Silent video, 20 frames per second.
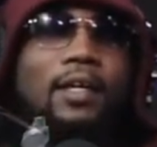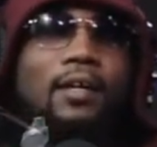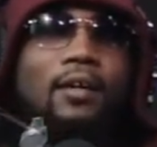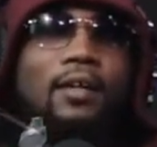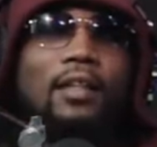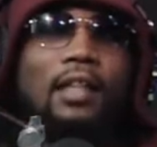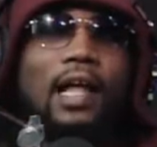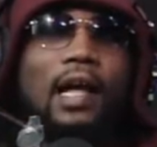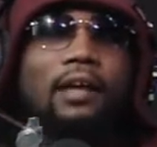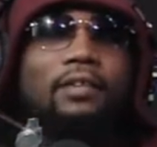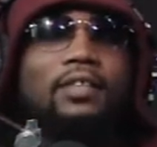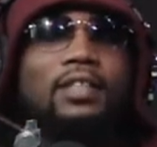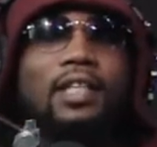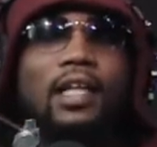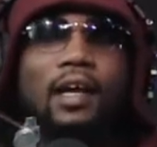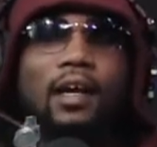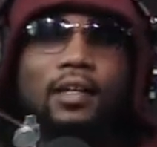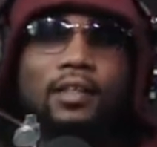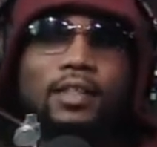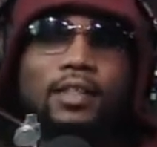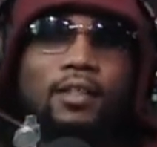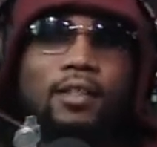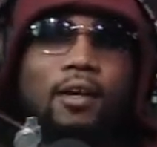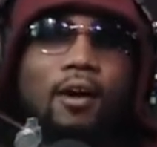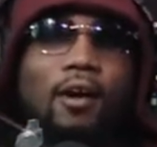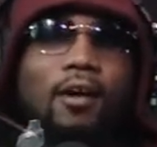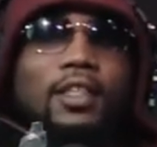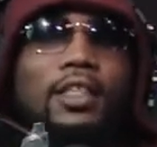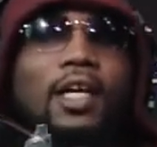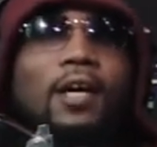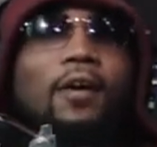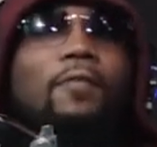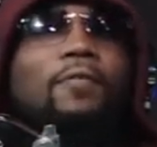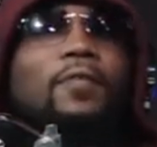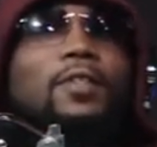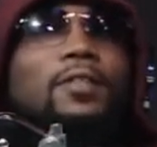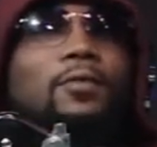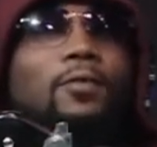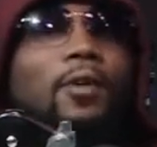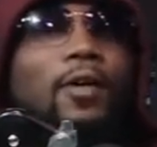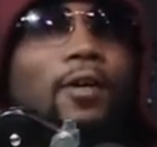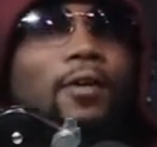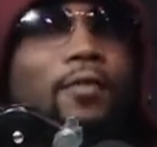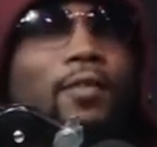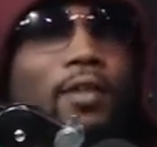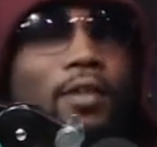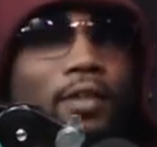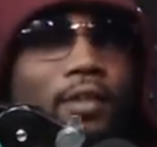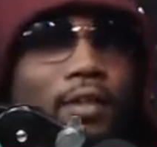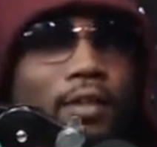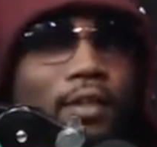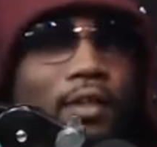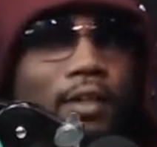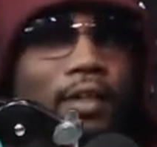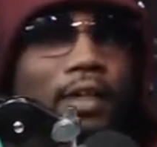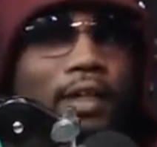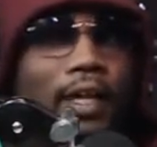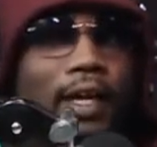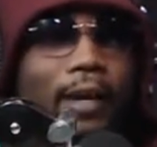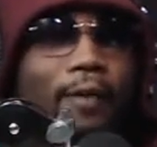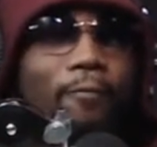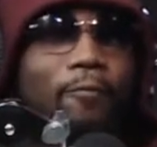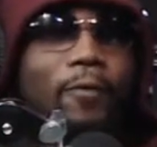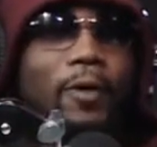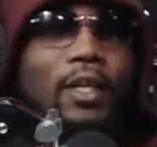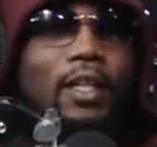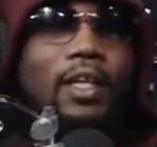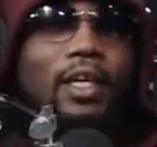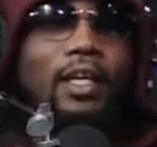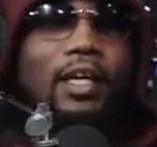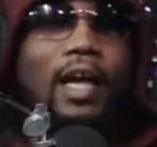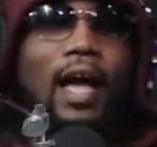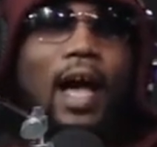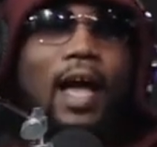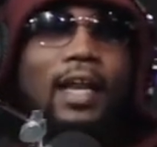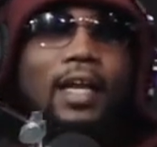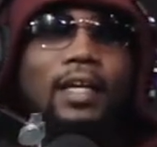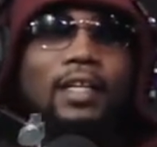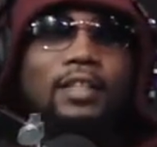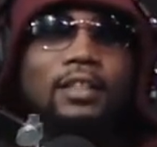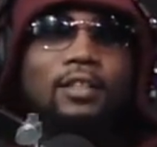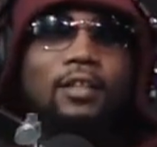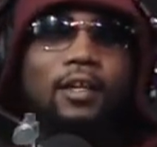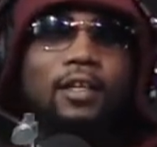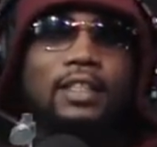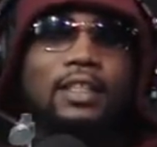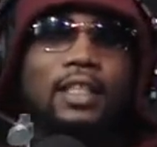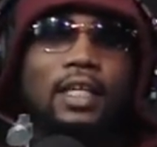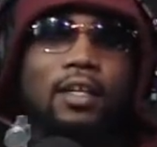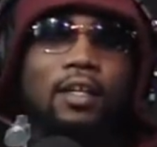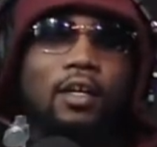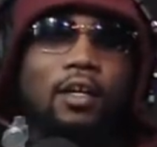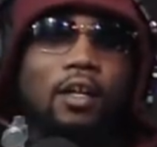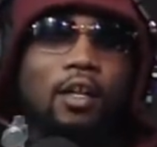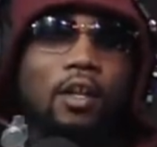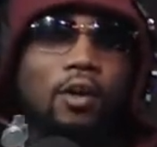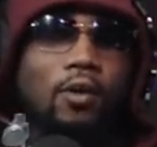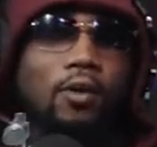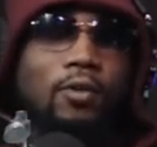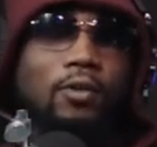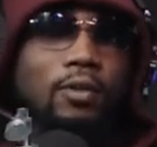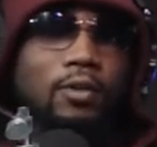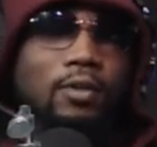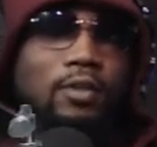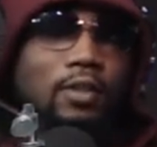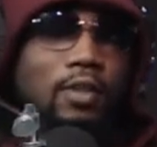a lifestyle to y'all. It's Health is Wealth. And really, I didn't start selling clothes